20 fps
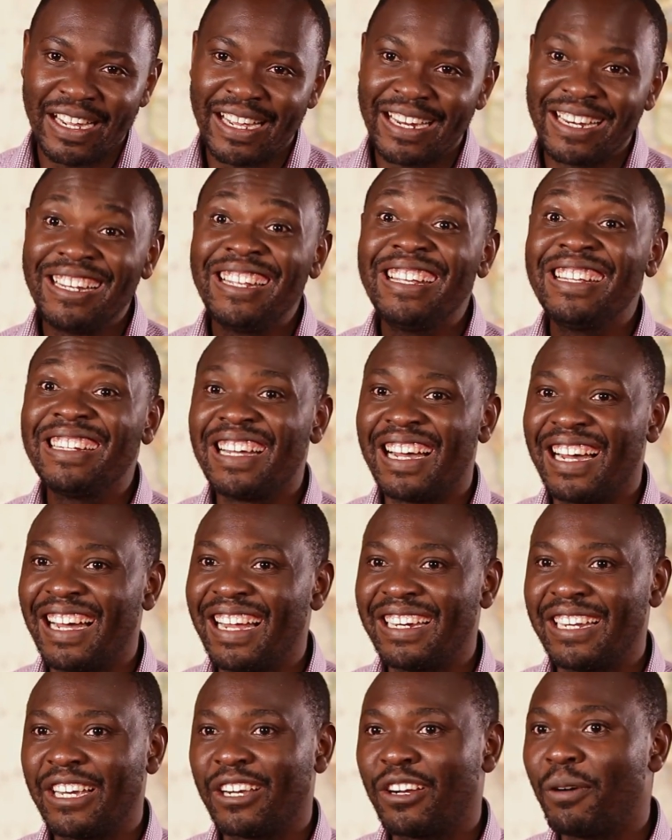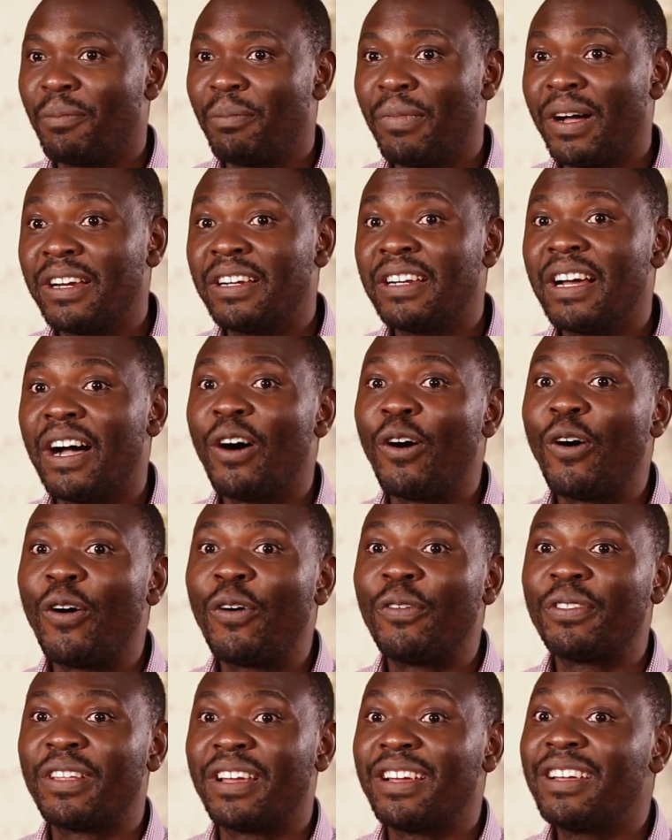a leader and a commander
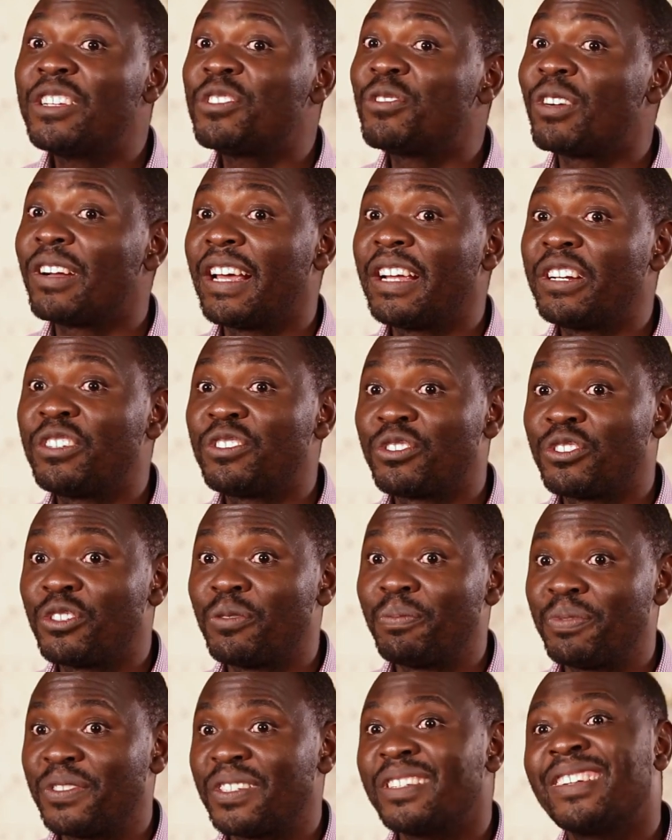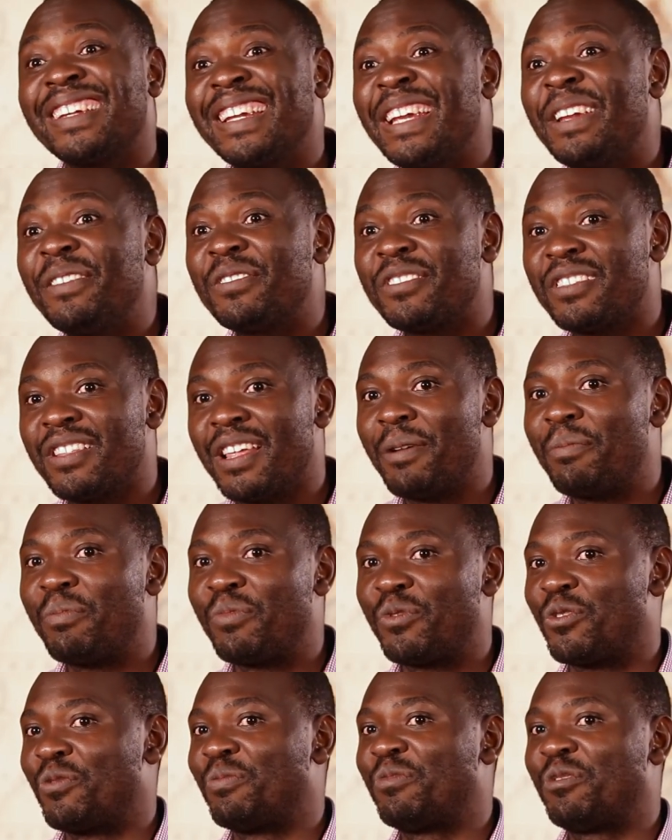of the Israelite troops, gives
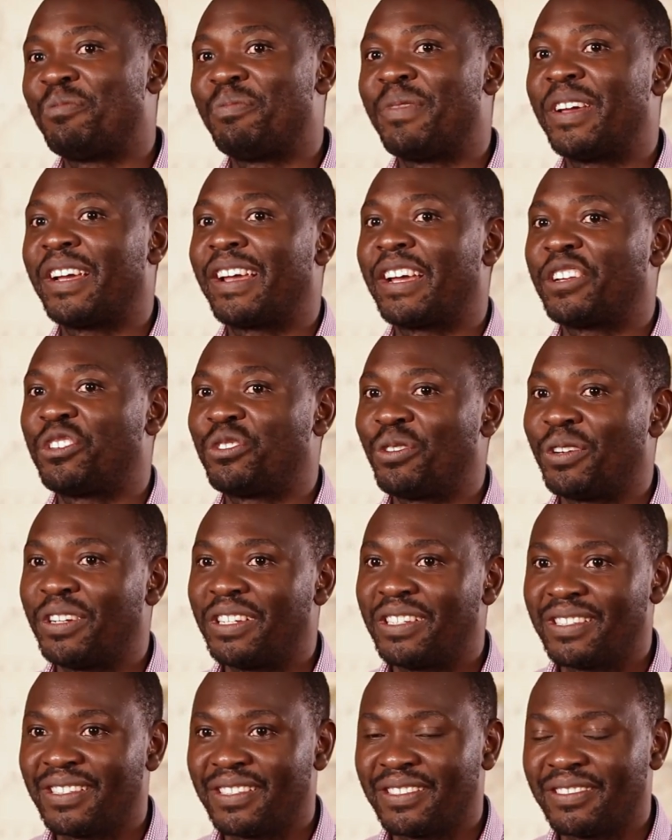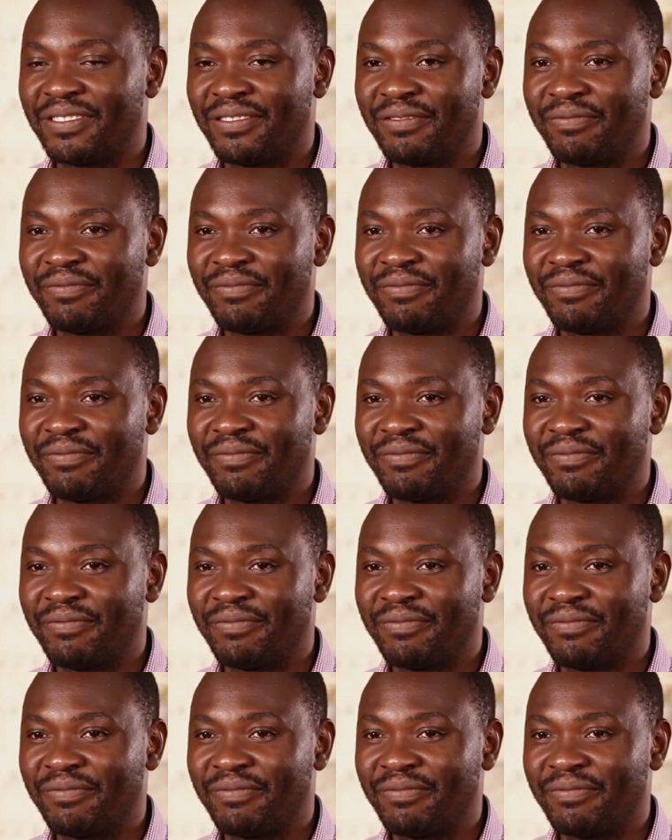them room to make a choice.